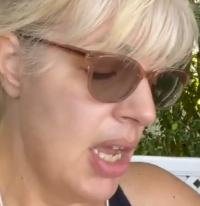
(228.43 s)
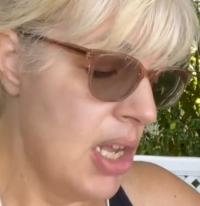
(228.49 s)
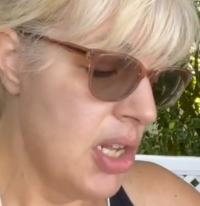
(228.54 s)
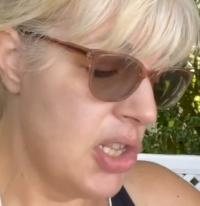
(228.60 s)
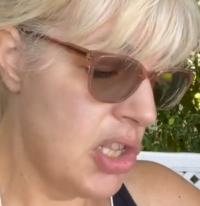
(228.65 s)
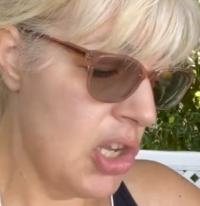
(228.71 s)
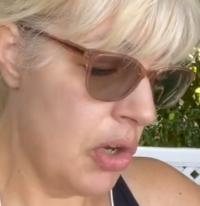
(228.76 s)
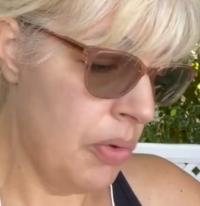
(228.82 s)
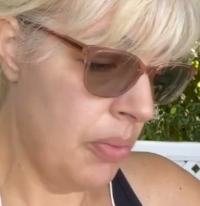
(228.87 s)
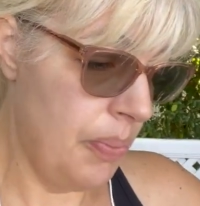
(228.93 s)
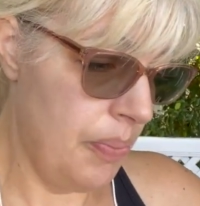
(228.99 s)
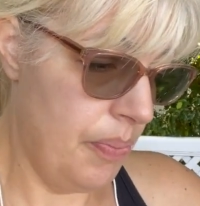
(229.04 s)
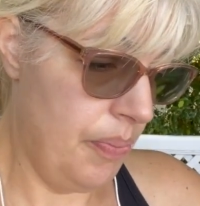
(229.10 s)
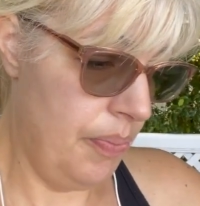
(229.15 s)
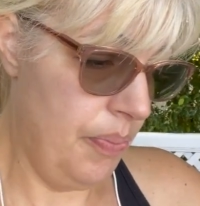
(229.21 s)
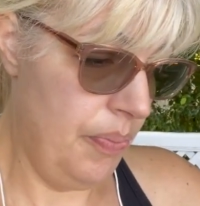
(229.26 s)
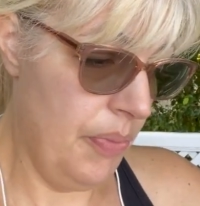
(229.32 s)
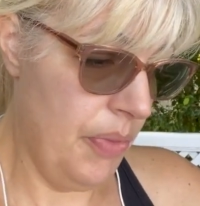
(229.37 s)
So
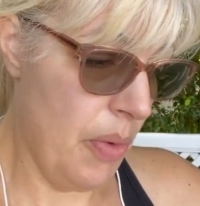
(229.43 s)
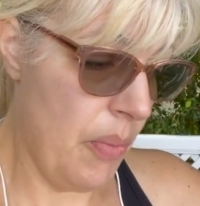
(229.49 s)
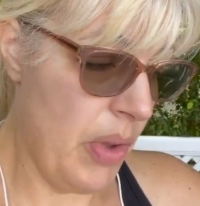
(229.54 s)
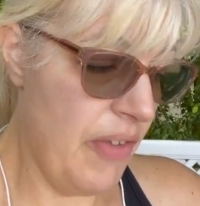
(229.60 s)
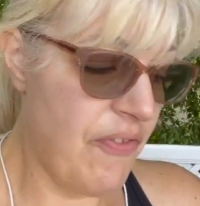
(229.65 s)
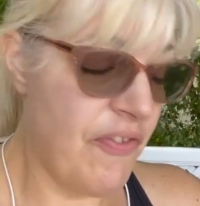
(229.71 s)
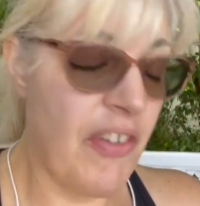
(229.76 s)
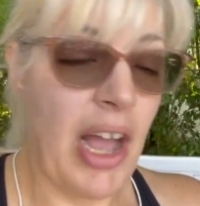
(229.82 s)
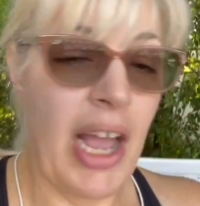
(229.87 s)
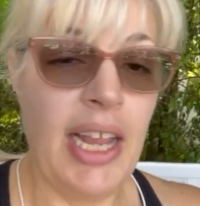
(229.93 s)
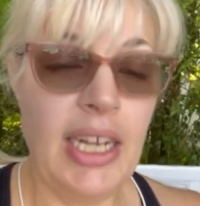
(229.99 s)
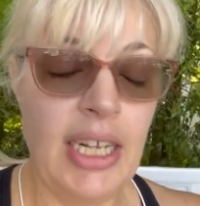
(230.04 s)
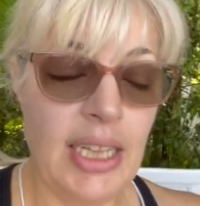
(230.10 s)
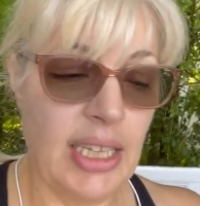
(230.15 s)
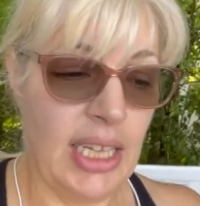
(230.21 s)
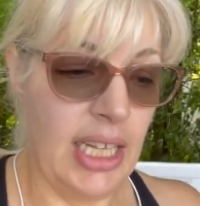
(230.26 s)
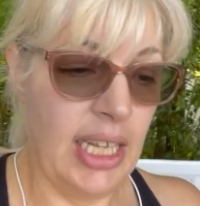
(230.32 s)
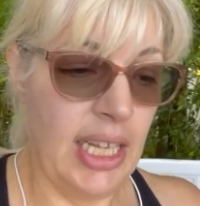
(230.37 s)
we
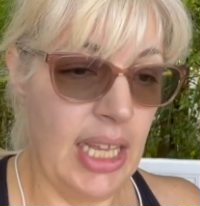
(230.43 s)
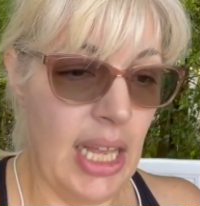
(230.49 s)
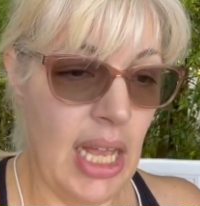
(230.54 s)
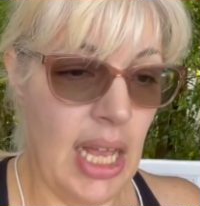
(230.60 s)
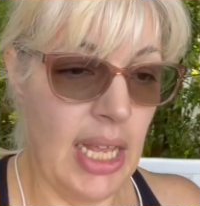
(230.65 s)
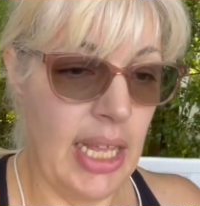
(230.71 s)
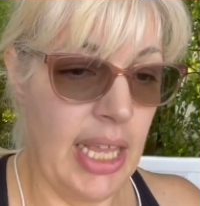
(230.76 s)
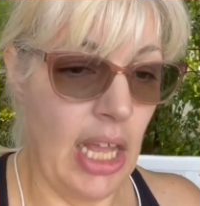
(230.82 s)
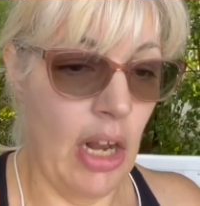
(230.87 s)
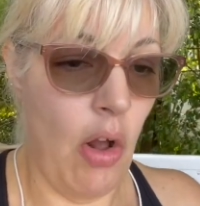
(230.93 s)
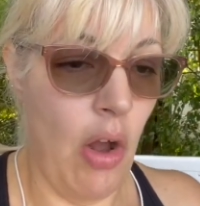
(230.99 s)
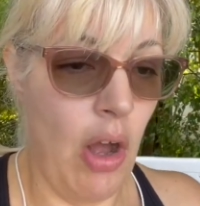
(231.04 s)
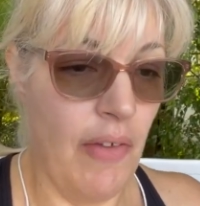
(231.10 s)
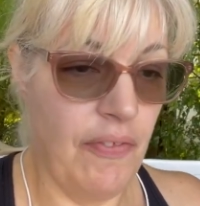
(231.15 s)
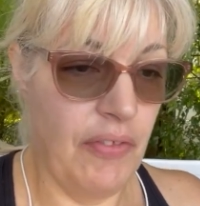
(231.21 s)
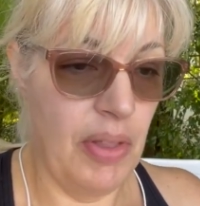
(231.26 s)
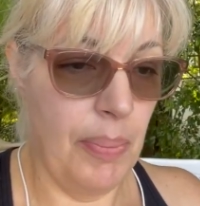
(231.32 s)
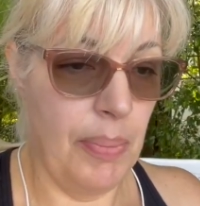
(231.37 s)
finally get
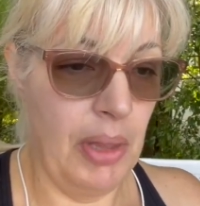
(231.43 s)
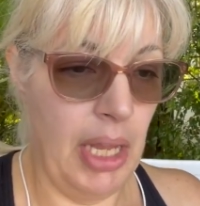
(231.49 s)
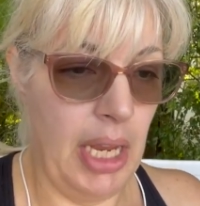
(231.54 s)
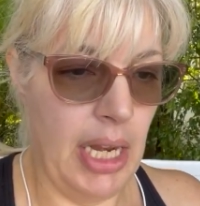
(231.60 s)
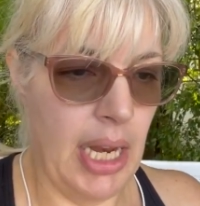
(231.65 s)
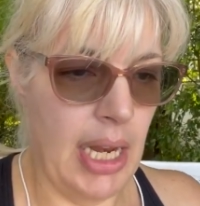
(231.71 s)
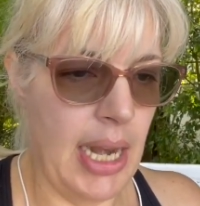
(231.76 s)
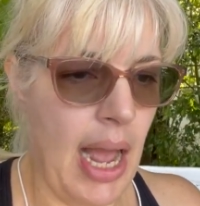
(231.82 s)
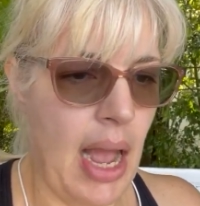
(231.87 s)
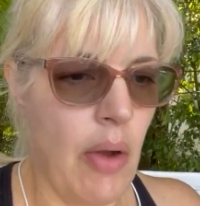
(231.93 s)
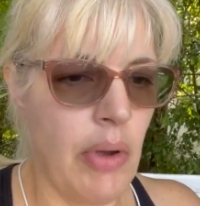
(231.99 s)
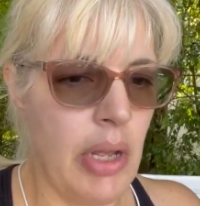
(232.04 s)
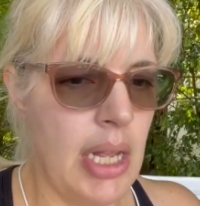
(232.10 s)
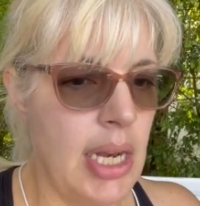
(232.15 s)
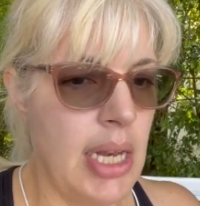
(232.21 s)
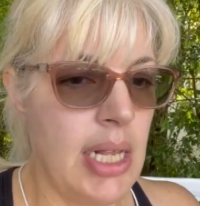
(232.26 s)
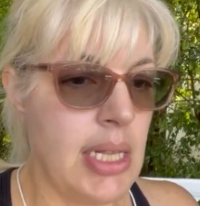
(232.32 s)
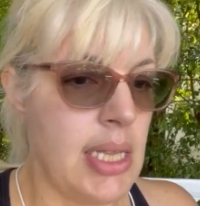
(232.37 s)
off the plane, and now
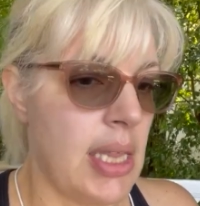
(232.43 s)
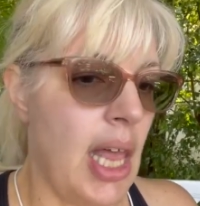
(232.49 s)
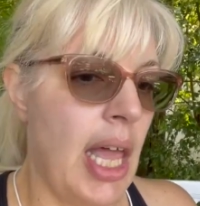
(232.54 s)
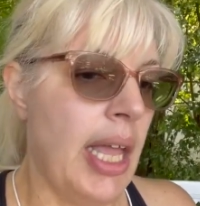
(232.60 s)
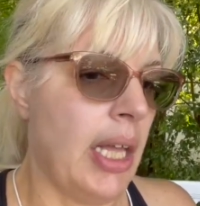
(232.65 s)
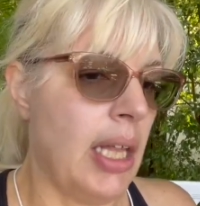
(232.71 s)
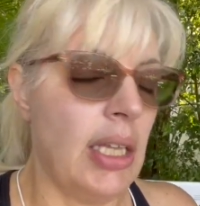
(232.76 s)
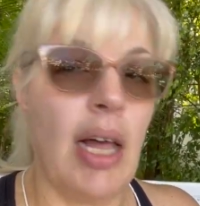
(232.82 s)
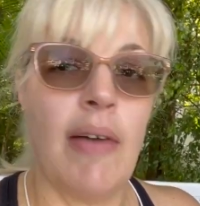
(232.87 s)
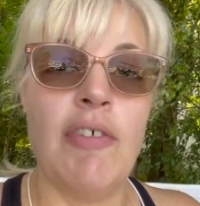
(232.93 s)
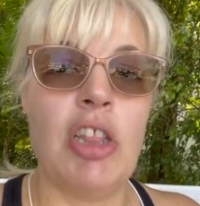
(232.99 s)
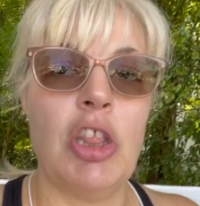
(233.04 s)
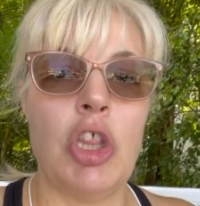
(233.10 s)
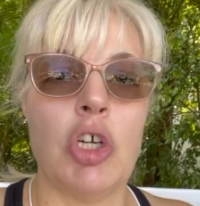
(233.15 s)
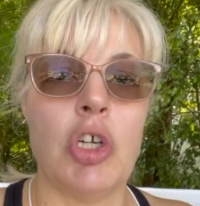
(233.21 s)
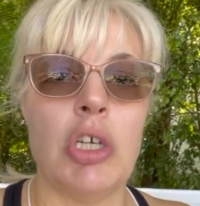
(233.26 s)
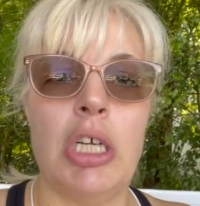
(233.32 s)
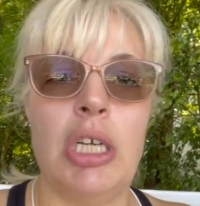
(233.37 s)
it is like
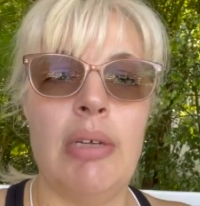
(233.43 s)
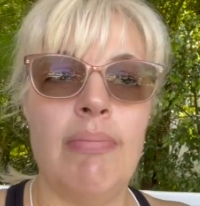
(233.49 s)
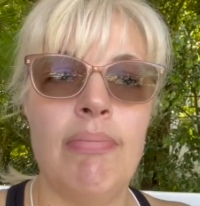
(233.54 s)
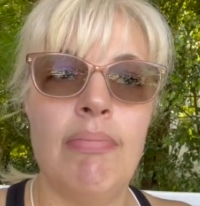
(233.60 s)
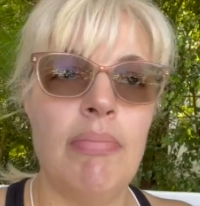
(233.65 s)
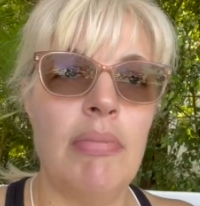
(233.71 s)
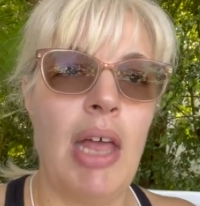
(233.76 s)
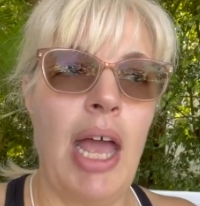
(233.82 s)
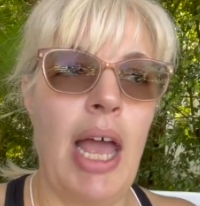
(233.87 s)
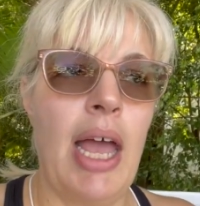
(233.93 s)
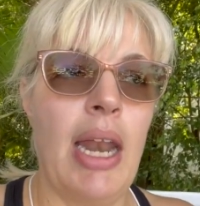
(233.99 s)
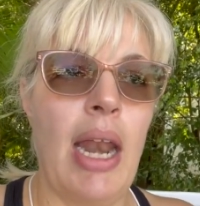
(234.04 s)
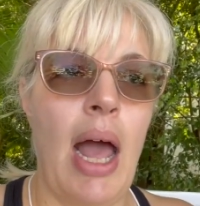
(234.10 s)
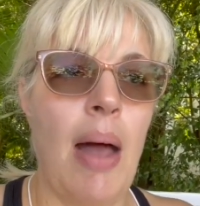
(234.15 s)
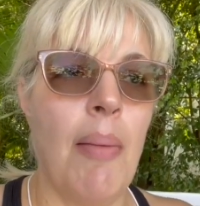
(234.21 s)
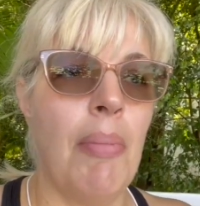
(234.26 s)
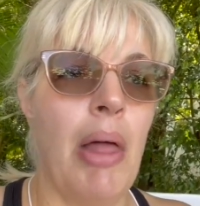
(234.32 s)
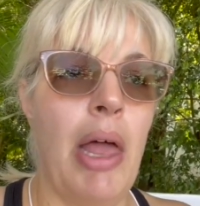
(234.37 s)
11:30. And
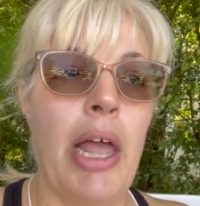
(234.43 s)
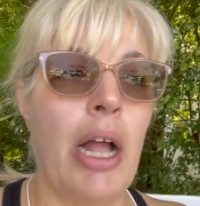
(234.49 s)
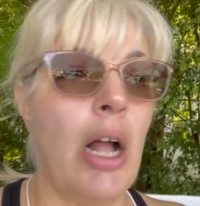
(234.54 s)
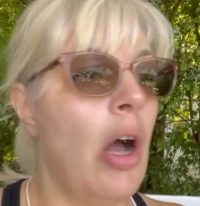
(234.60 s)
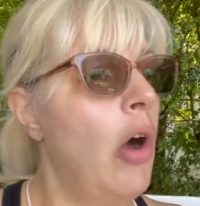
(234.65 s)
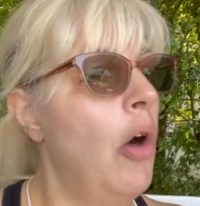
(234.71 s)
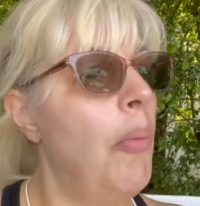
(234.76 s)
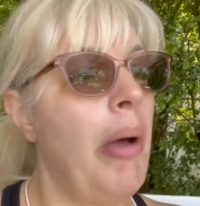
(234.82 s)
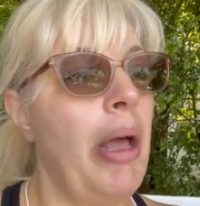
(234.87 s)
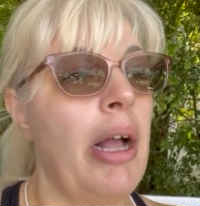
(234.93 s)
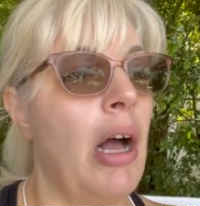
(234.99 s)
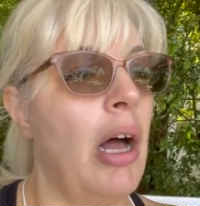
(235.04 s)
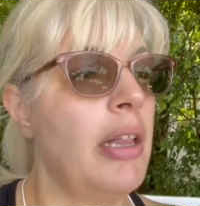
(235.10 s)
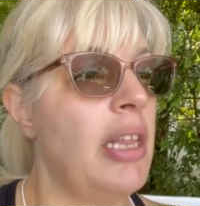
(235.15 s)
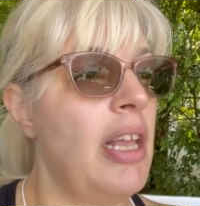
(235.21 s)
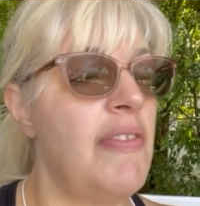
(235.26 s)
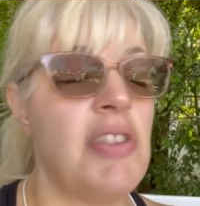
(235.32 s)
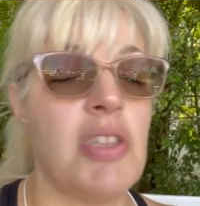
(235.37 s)
I'm like, oh my God,
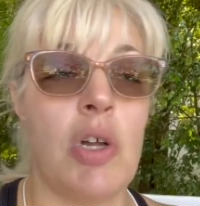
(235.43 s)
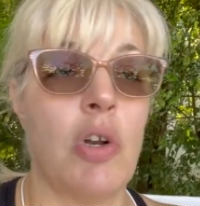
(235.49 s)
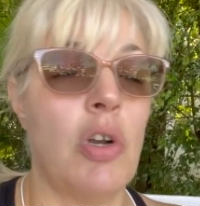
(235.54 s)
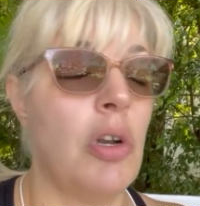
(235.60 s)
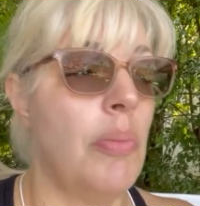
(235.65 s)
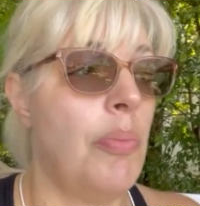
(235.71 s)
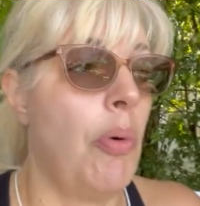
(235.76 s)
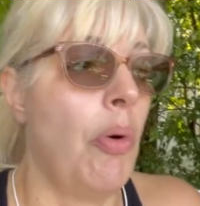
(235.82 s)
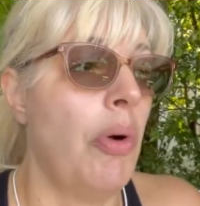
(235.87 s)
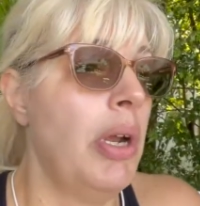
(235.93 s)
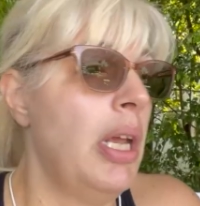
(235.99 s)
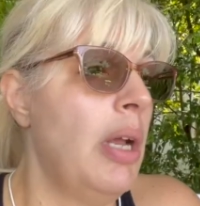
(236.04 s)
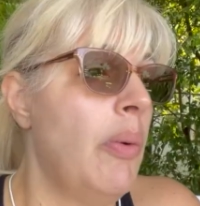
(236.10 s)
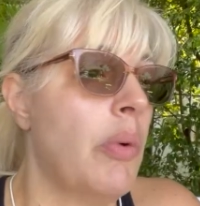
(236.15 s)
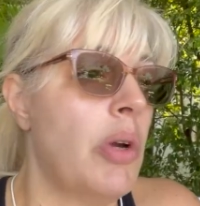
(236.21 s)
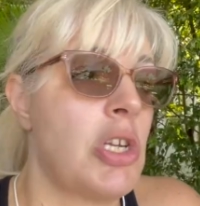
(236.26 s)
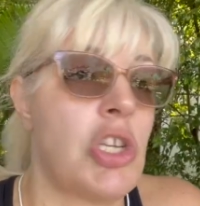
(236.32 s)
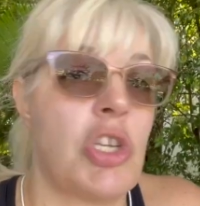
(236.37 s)
they've started boarding.
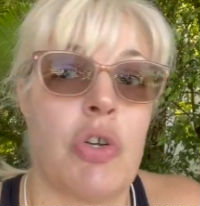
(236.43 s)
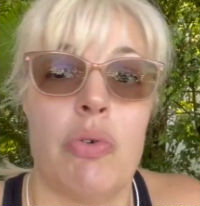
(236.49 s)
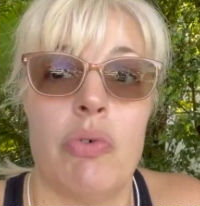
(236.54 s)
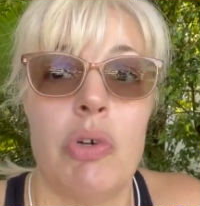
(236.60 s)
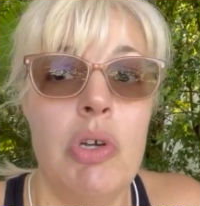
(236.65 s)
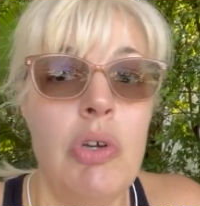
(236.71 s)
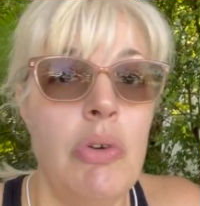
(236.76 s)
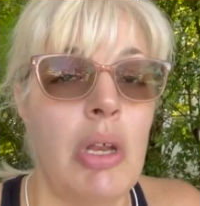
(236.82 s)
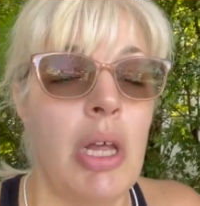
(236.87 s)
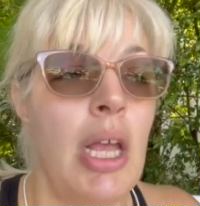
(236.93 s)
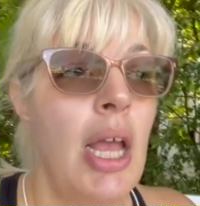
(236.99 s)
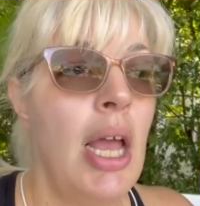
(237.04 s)
We're screwed.